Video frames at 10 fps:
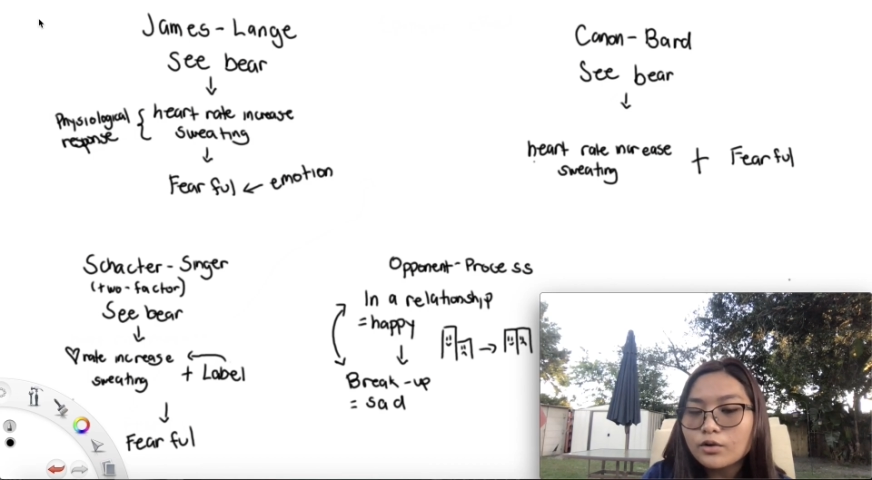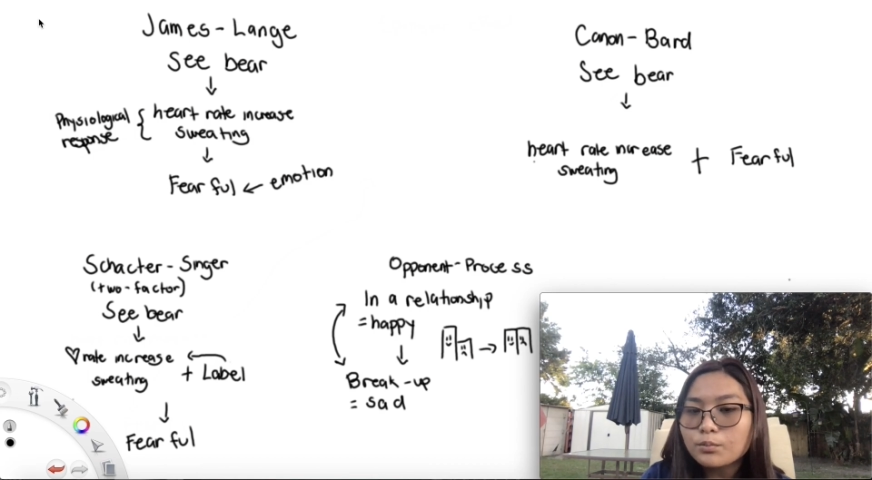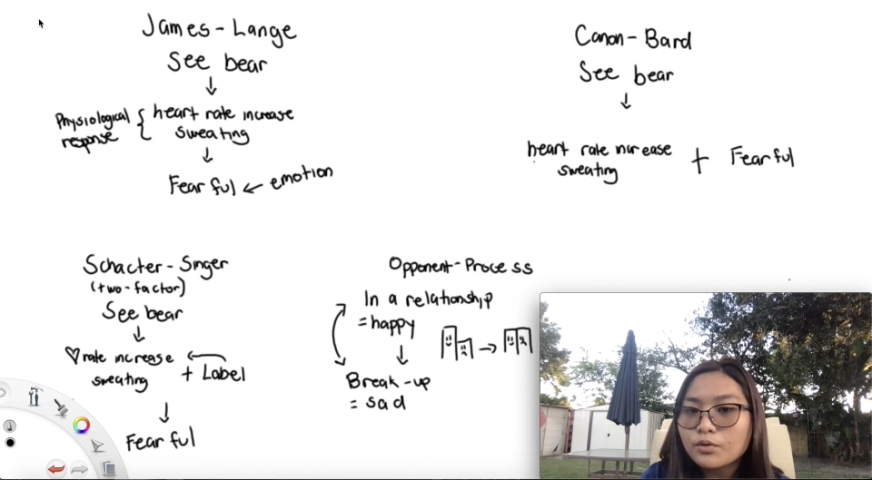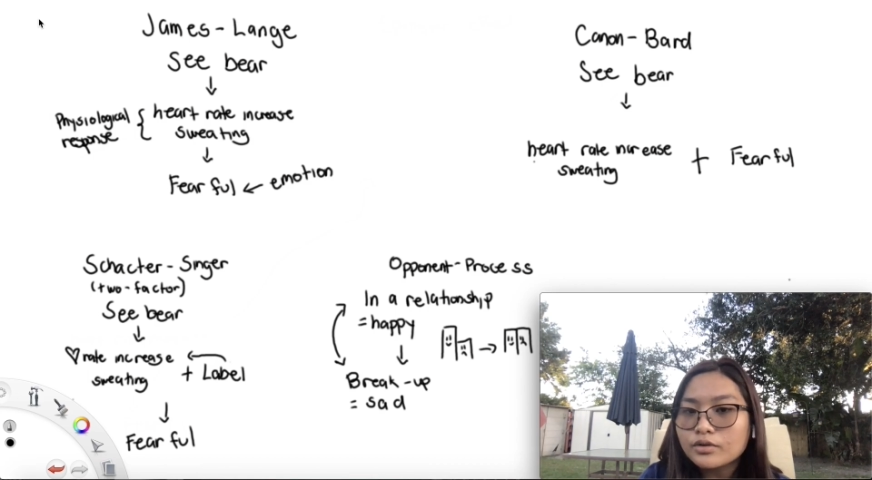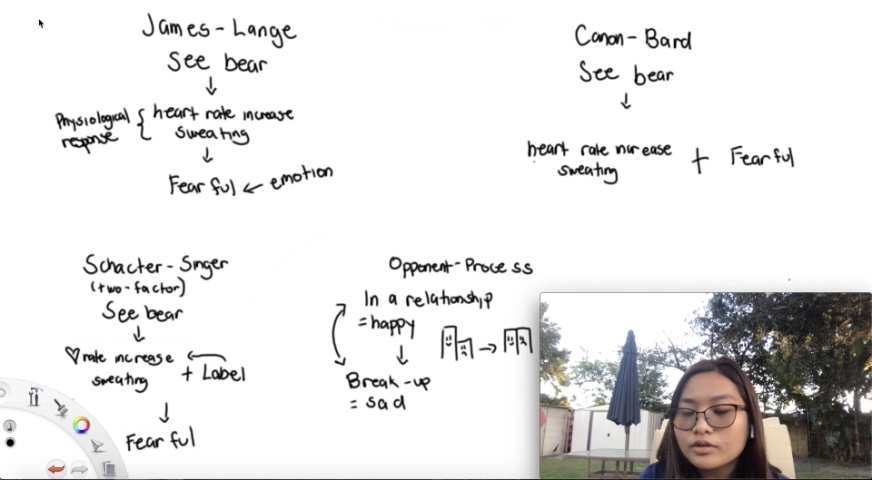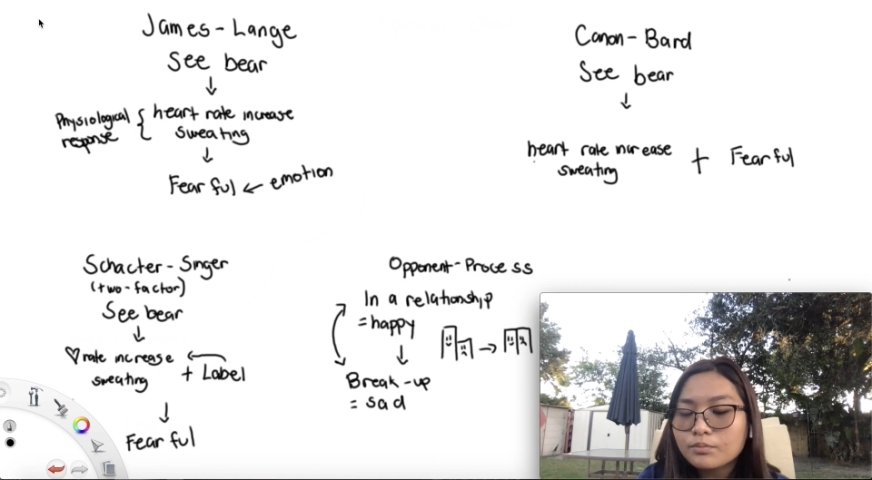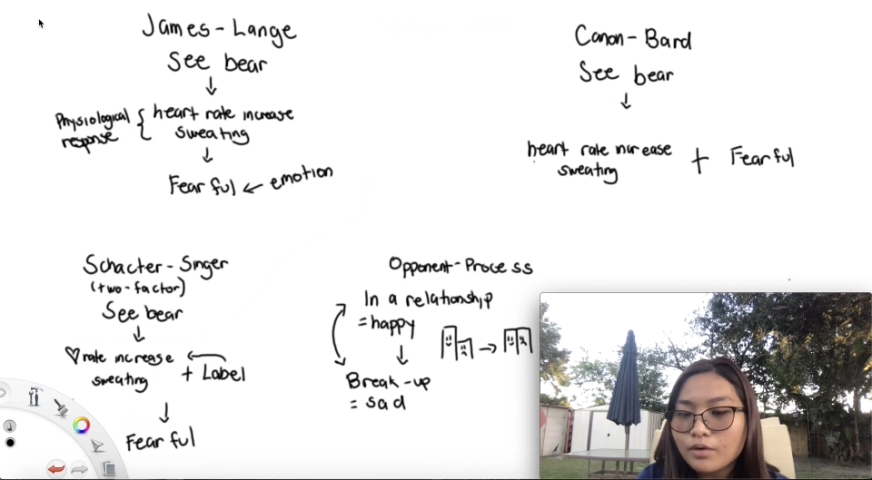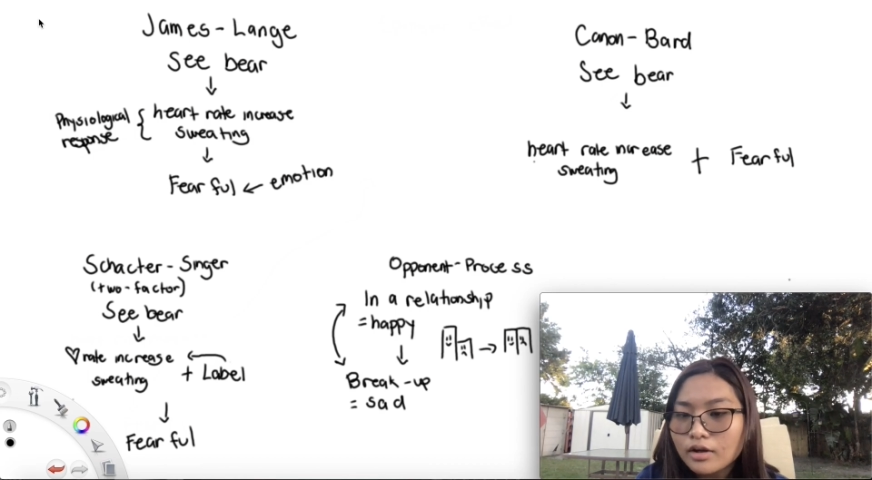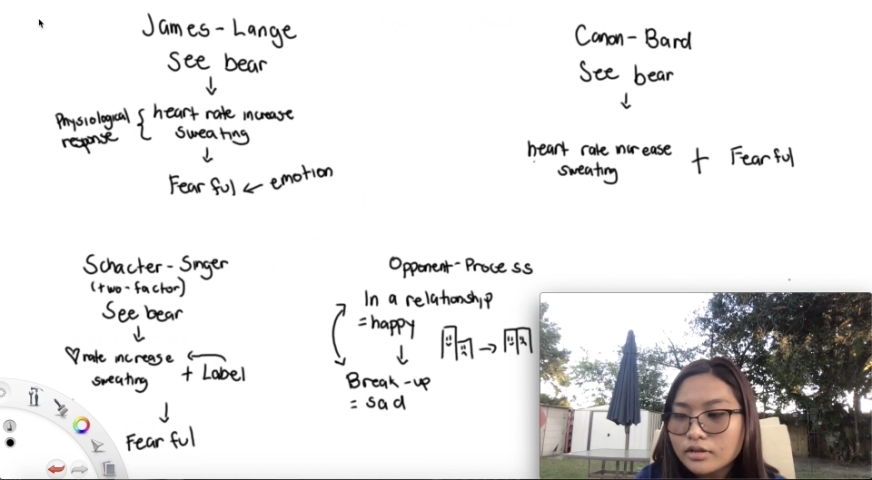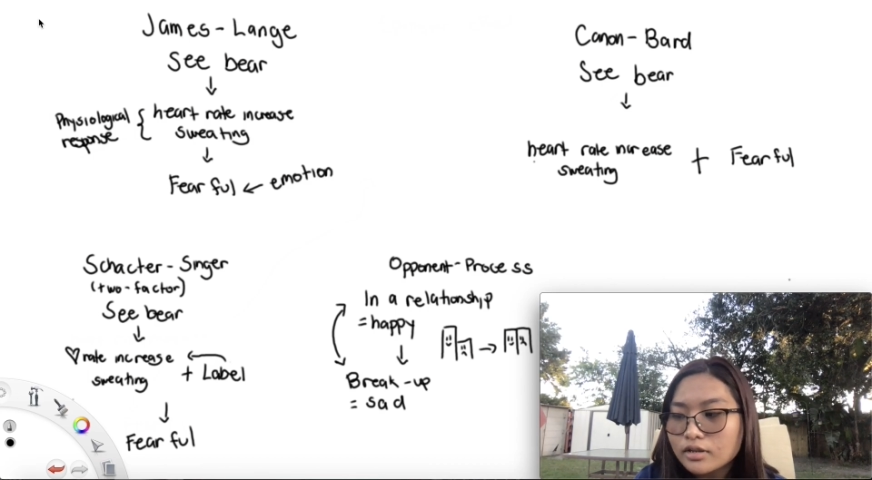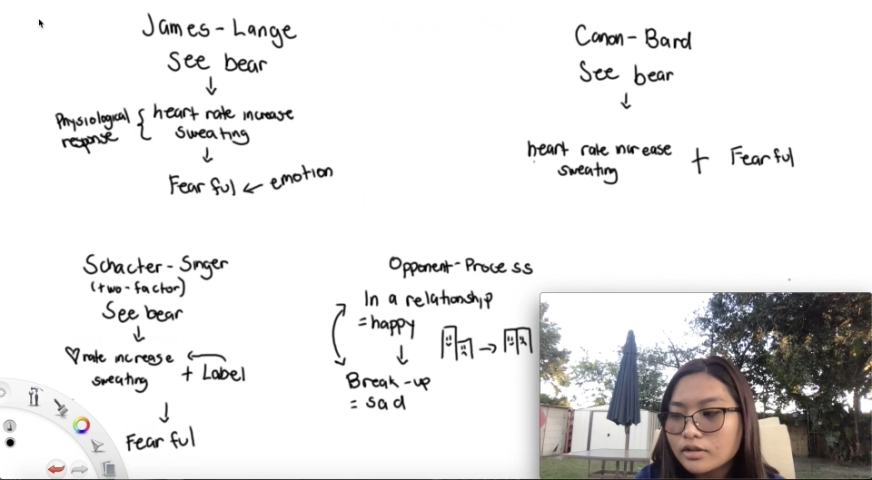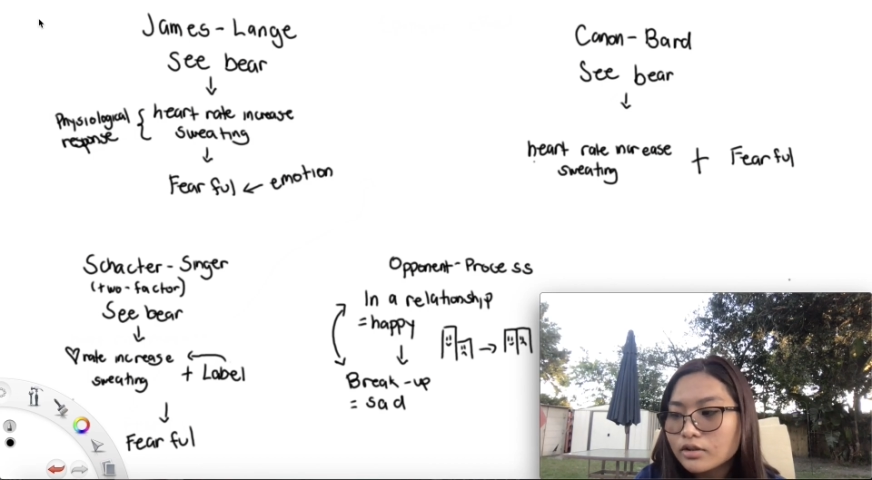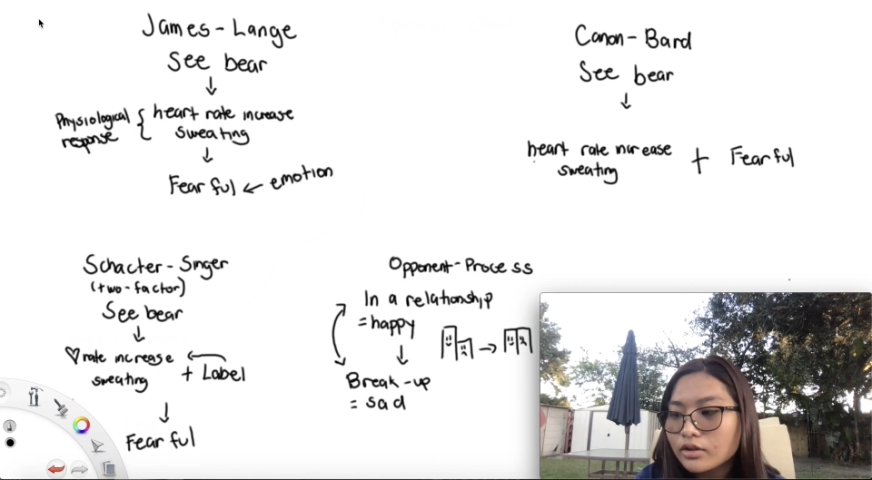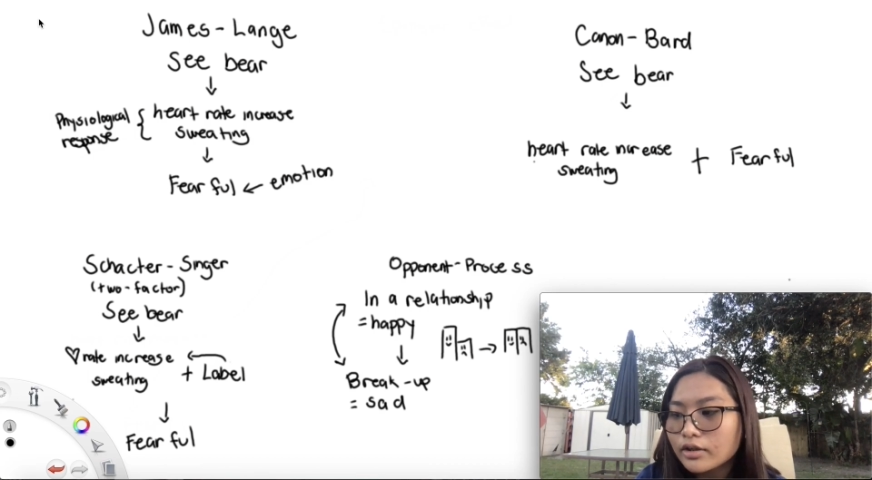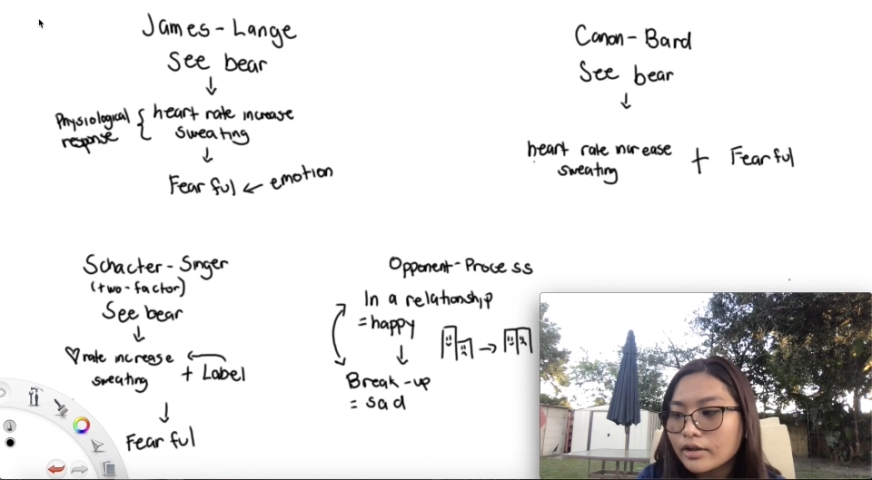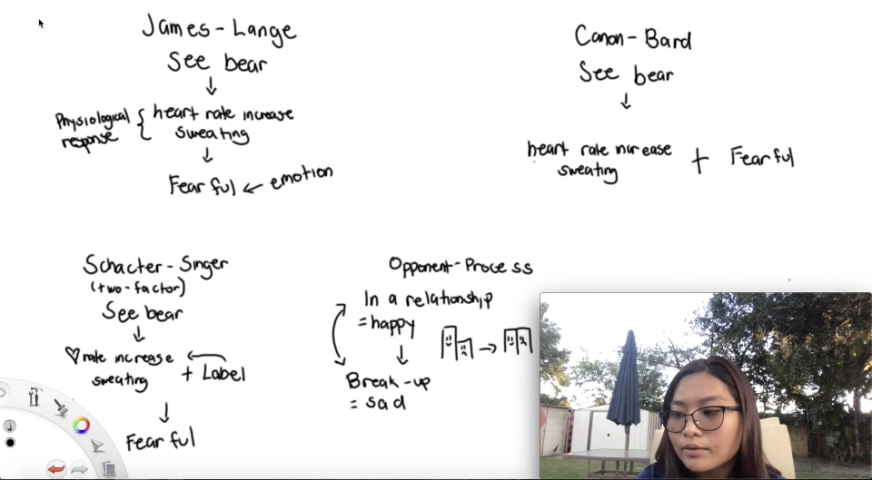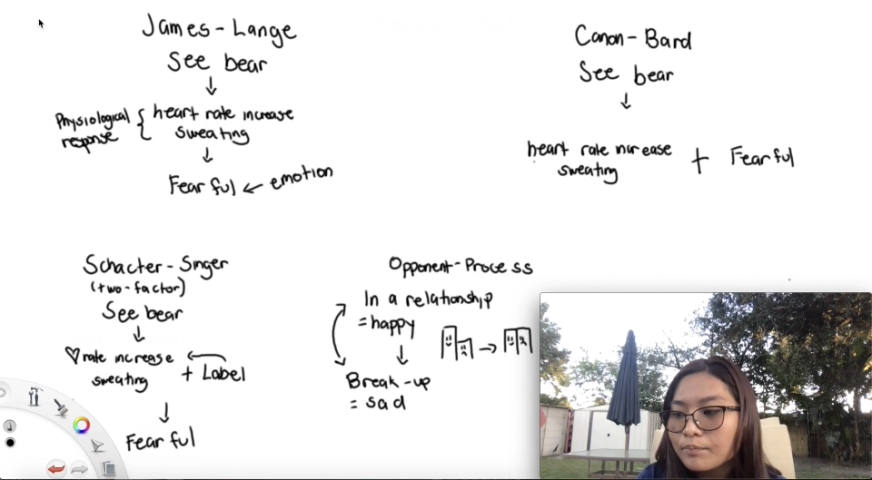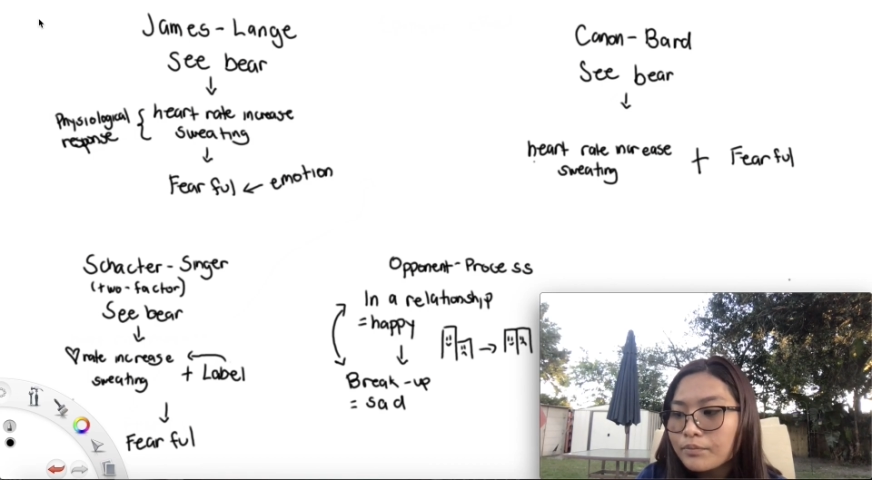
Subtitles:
opponent process theory.